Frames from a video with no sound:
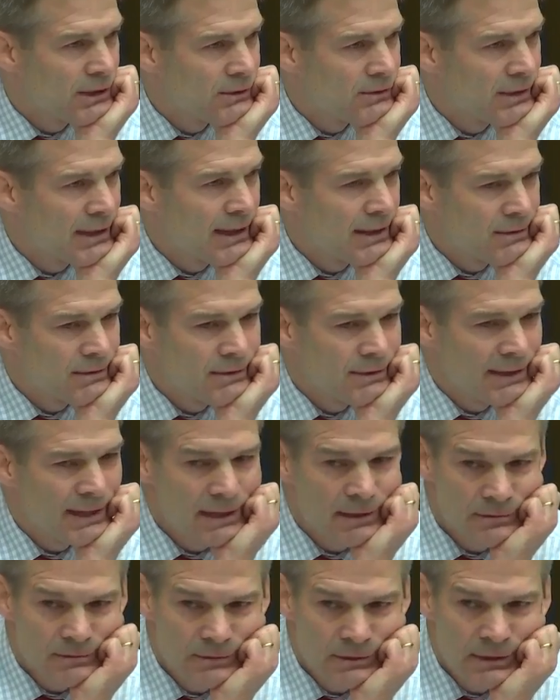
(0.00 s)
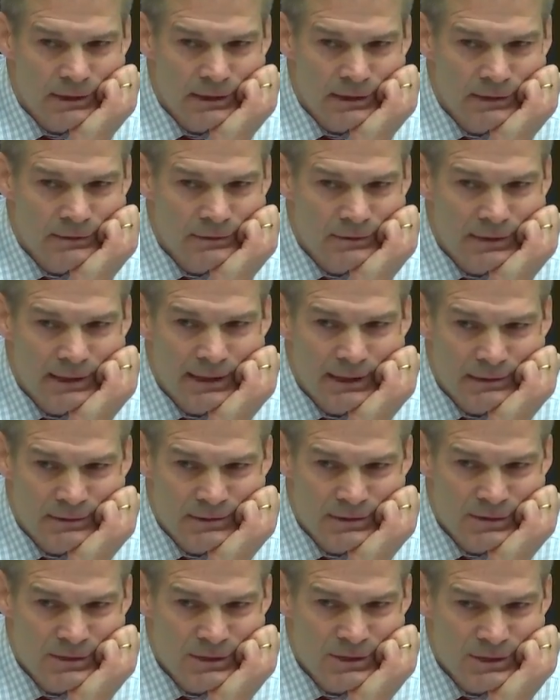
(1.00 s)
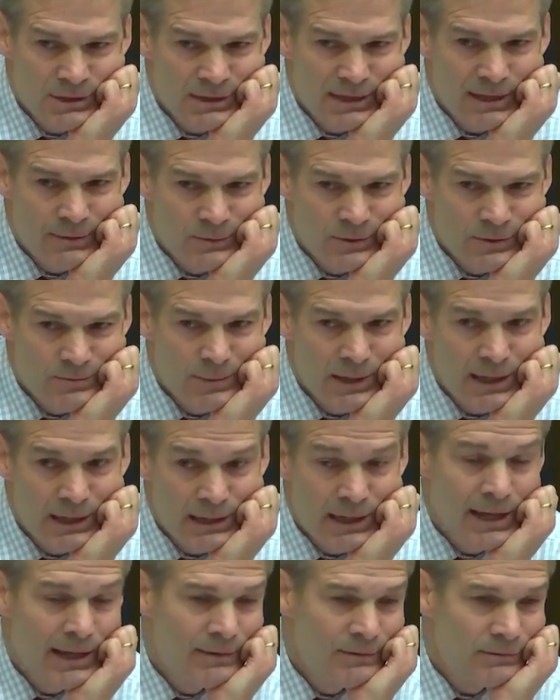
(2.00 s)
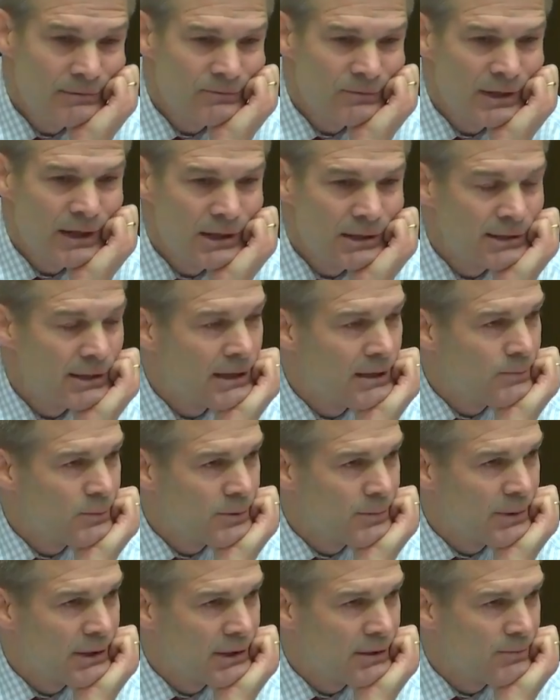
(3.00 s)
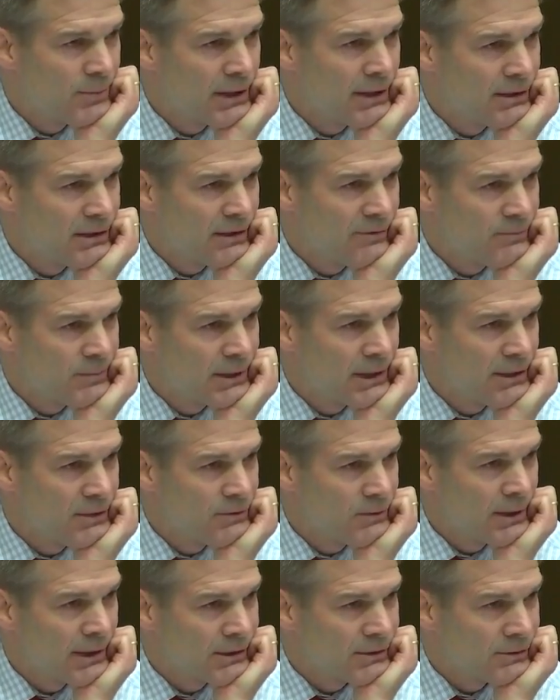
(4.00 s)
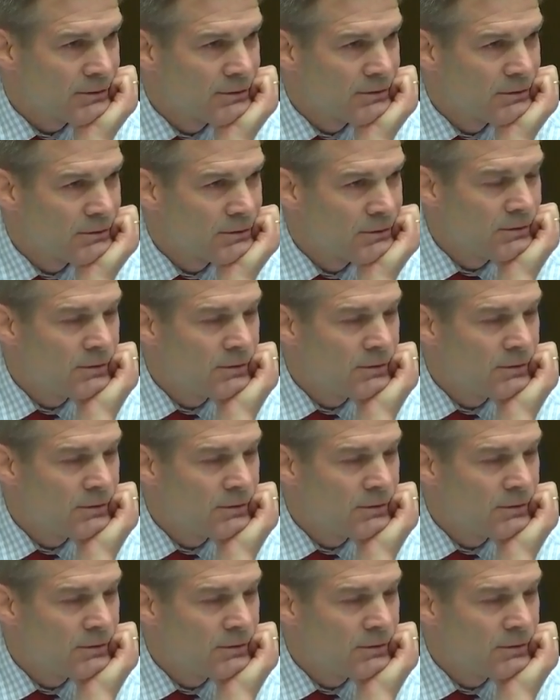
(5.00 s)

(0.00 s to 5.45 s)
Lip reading: that decision that was made and, frankly, implemented by the FBI Director?